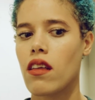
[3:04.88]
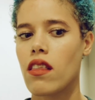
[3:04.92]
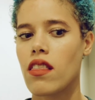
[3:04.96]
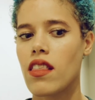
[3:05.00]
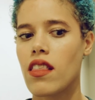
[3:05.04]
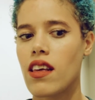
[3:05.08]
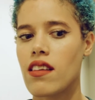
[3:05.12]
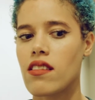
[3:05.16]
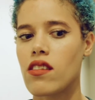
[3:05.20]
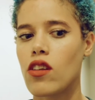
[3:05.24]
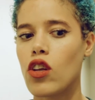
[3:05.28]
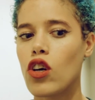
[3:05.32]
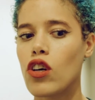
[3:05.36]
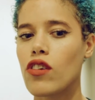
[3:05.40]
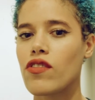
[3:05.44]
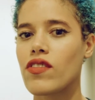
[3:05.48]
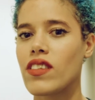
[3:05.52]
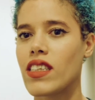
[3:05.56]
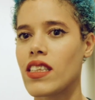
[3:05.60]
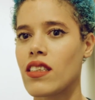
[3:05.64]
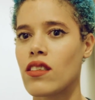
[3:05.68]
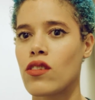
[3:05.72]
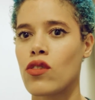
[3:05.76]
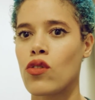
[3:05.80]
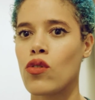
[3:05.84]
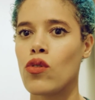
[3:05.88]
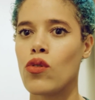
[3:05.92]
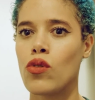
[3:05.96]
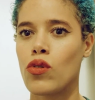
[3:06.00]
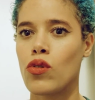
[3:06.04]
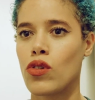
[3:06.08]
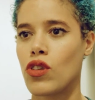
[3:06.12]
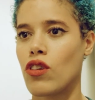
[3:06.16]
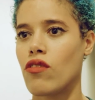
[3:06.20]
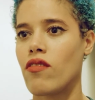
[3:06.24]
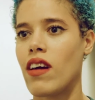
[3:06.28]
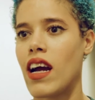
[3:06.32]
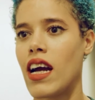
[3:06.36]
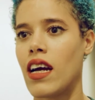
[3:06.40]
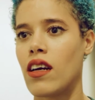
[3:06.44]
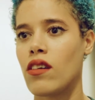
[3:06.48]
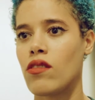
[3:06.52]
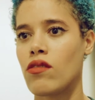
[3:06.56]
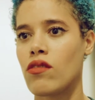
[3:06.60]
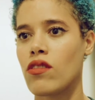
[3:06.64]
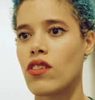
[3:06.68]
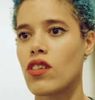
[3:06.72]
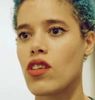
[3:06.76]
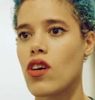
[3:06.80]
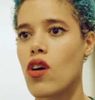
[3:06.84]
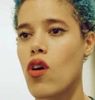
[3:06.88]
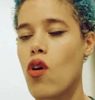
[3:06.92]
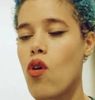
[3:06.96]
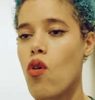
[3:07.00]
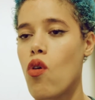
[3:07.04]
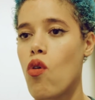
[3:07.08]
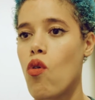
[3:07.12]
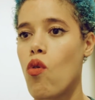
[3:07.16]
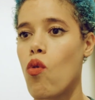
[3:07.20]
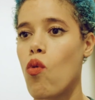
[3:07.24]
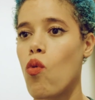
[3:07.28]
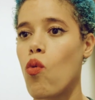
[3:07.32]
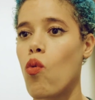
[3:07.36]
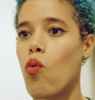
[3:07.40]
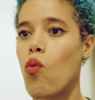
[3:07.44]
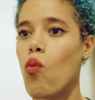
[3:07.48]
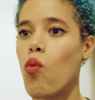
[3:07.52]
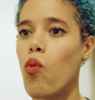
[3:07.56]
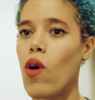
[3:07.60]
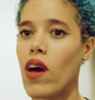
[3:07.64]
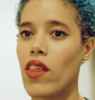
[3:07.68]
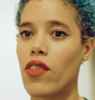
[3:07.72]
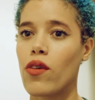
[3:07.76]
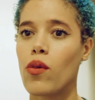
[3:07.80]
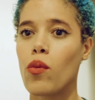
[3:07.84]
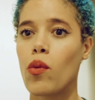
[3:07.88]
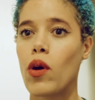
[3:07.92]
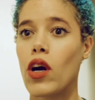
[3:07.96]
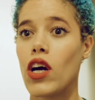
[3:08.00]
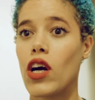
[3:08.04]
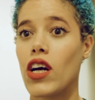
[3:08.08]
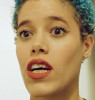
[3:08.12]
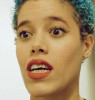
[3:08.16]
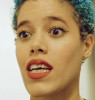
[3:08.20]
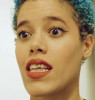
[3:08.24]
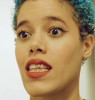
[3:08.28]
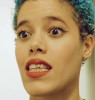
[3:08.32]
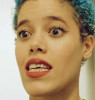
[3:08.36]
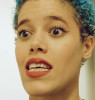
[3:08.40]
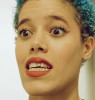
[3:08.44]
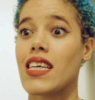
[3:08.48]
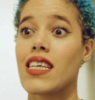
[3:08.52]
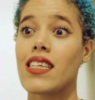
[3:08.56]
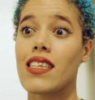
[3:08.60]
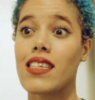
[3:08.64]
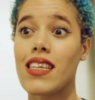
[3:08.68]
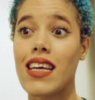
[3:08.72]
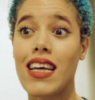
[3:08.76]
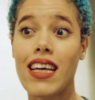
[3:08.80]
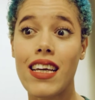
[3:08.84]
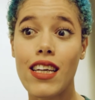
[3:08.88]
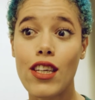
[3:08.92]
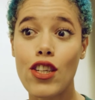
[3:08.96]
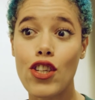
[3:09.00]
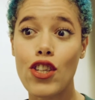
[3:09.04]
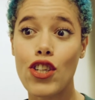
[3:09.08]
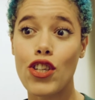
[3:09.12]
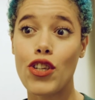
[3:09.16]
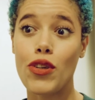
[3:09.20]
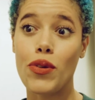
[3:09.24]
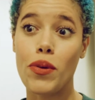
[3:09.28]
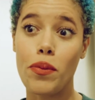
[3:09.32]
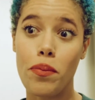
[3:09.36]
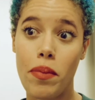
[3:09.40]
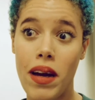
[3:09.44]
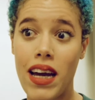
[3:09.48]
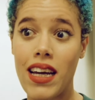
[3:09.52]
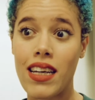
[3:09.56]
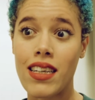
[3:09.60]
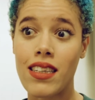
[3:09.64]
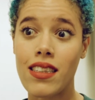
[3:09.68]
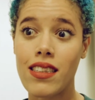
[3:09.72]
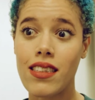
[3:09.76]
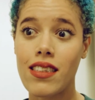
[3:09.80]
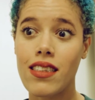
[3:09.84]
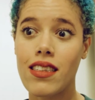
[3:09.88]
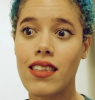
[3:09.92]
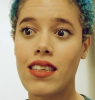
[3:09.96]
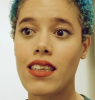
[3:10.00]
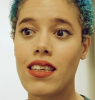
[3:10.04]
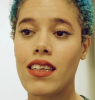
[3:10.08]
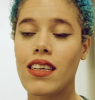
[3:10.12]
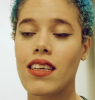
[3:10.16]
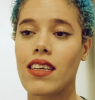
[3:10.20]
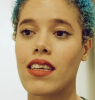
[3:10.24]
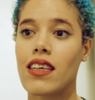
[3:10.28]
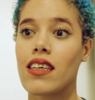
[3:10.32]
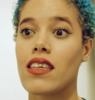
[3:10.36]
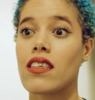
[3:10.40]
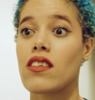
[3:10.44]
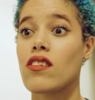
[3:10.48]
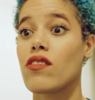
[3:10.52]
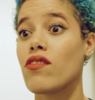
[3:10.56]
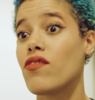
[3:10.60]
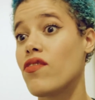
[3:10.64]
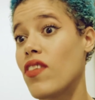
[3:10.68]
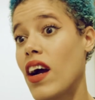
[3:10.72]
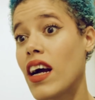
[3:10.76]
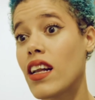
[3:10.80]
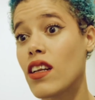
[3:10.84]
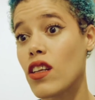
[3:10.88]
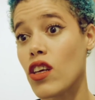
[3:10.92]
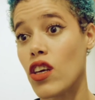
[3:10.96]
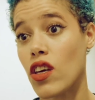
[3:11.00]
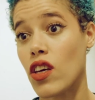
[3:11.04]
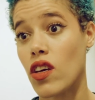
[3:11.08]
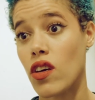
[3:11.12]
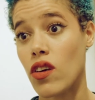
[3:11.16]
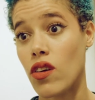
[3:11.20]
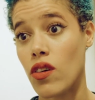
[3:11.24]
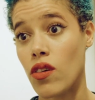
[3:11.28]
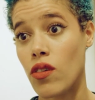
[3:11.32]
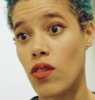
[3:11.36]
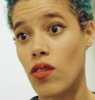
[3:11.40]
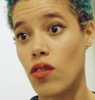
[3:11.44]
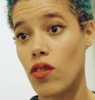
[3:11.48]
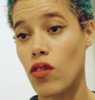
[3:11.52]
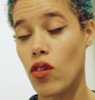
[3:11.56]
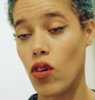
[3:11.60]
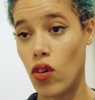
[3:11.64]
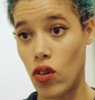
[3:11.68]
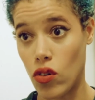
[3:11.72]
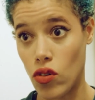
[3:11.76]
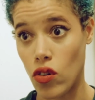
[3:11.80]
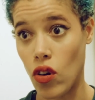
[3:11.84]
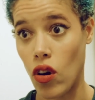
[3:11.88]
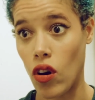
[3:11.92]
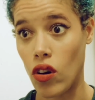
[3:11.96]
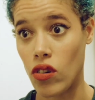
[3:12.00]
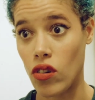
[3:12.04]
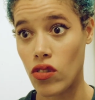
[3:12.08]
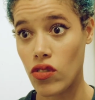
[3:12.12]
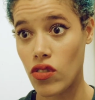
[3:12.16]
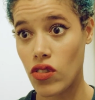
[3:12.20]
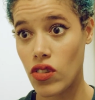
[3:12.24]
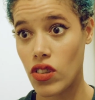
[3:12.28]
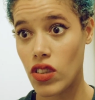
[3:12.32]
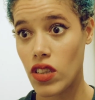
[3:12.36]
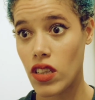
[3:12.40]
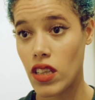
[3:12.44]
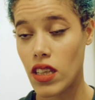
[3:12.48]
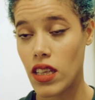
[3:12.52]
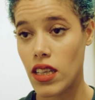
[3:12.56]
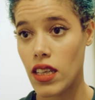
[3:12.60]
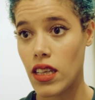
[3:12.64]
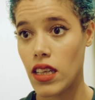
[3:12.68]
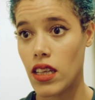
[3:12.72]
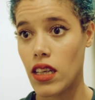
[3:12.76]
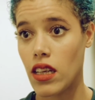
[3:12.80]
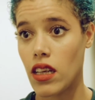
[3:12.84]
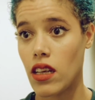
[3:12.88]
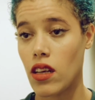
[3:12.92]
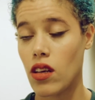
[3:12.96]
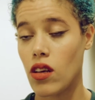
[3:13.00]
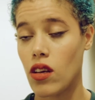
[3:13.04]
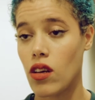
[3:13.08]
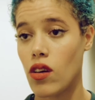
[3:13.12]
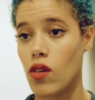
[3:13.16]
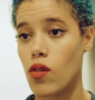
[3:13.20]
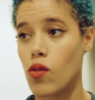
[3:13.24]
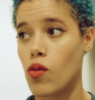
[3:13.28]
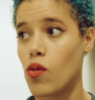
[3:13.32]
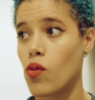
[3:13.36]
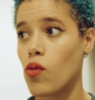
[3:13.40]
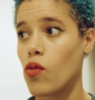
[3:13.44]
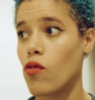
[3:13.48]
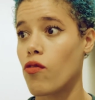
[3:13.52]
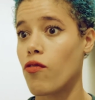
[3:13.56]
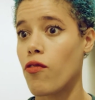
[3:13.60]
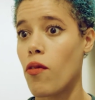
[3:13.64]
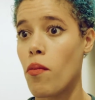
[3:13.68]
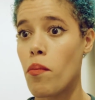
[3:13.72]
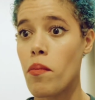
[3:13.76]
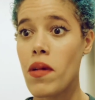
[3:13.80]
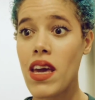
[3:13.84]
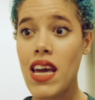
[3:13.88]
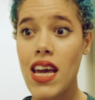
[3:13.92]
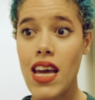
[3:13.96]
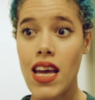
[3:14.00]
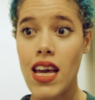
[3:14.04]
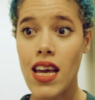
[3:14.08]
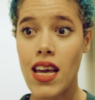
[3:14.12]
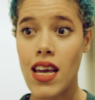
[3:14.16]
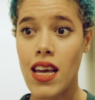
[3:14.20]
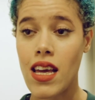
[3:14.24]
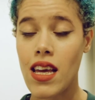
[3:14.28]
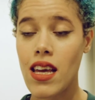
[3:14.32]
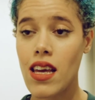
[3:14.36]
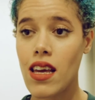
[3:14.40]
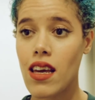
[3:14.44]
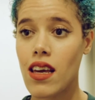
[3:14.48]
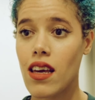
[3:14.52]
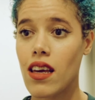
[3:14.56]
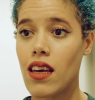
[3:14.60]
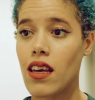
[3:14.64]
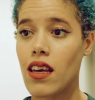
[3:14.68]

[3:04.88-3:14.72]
there's a lot of discourse around whether work that is issue-based is of value or not. For me,